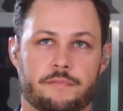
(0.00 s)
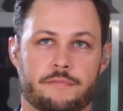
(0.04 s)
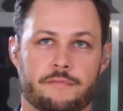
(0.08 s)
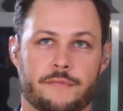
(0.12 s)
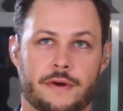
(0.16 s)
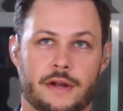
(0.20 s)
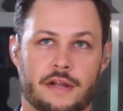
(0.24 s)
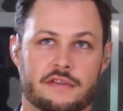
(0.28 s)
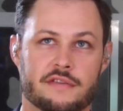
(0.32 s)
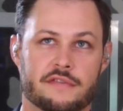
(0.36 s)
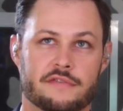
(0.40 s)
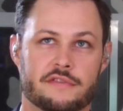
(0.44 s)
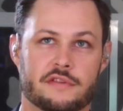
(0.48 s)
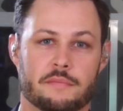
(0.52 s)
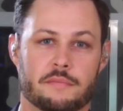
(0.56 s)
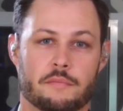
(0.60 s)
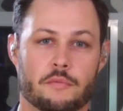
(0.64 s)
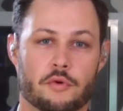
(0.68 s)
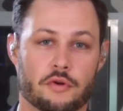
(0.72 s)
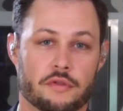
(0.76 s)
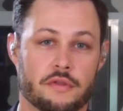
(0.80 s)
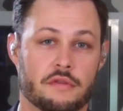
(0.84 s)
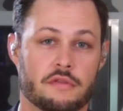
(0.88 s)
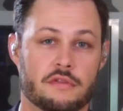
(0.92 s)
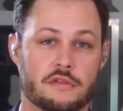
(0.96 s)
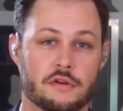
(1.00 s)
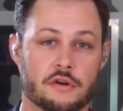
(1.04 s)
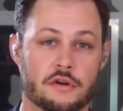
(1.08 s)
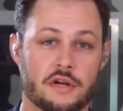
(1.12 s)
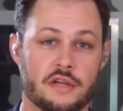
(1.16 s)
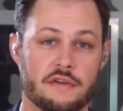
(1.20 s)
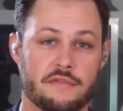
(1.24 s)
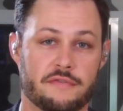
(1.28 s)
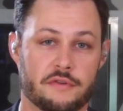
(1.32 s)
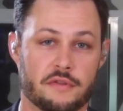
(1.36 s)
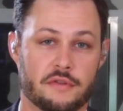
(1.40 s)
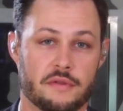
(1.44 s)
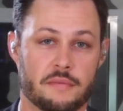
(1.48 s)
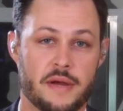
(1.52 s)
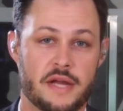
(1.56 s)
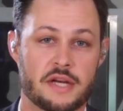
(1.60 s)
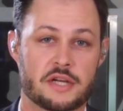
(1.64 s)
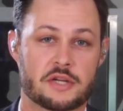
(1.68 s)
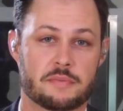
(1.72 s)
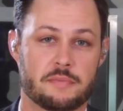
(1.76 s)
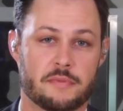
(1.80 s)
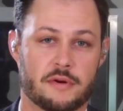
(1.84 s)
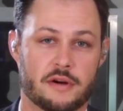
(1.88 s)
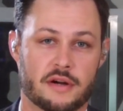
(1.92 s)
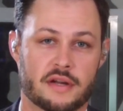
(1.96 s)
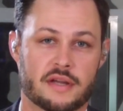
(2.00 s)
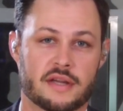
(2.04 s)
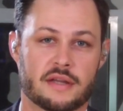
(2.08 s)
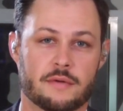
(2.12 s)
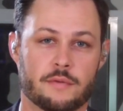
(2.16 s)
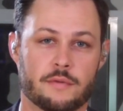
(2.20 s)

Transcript: relative to more than 30 for the benchmark.